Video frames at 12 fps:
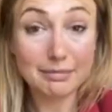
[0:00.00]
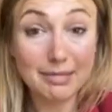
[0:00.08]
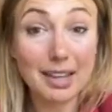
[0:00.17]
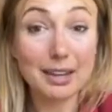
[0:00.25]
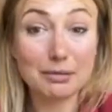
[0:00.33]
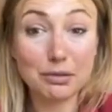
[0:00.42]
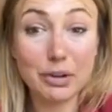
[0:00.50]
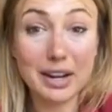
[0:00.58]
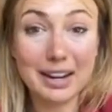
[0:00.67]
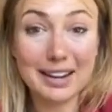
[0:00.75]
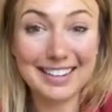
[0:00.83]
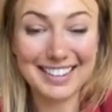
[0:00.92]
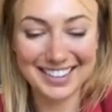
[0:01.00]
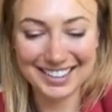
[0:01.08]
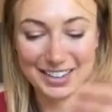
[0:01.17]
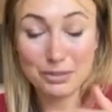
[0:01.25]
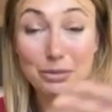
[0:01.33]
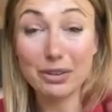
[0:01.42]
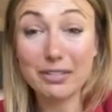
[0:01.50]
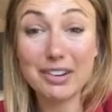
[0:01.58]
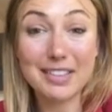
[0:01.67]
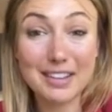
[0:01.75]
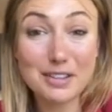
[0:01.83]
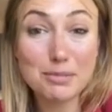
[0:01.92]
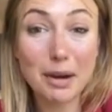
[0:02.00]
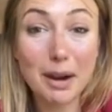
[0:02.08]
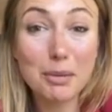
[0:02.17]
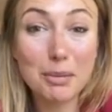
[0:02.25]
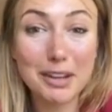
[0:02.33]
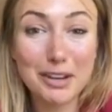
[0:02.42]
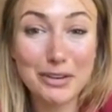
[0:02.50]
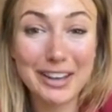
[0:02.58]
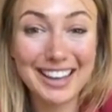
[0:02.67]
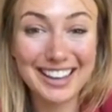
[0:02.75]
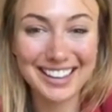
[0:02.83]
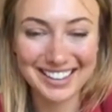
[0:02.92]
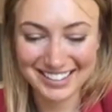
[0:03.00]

like, right here, where everything's probably okay.